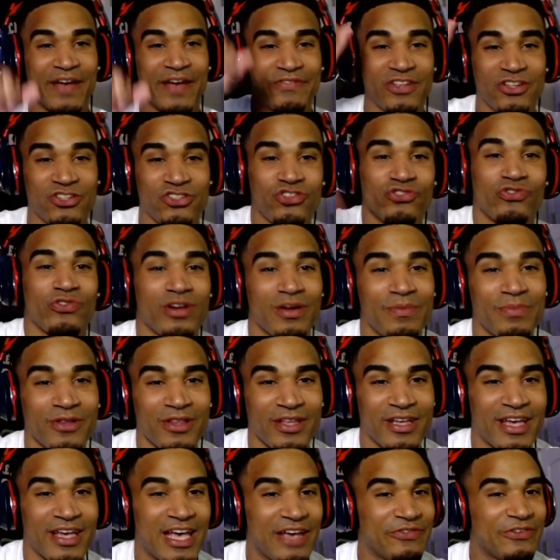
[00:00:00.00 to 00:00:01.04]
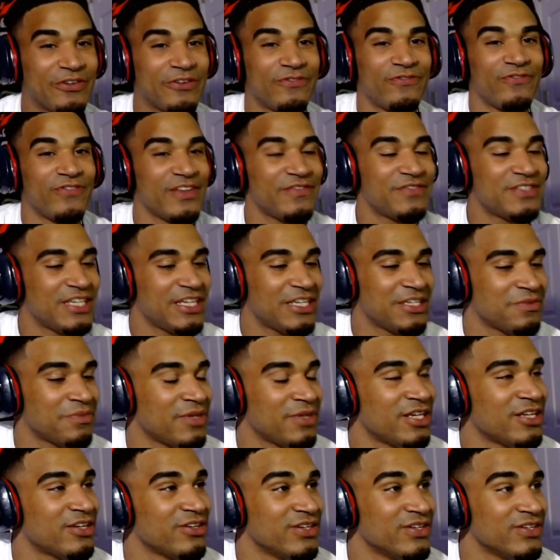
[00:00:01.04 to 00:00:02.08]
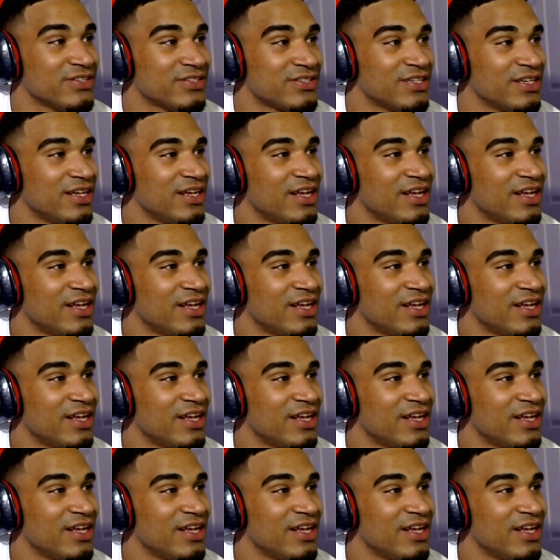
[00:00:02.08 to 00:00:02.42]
to dribble it every 15 meters.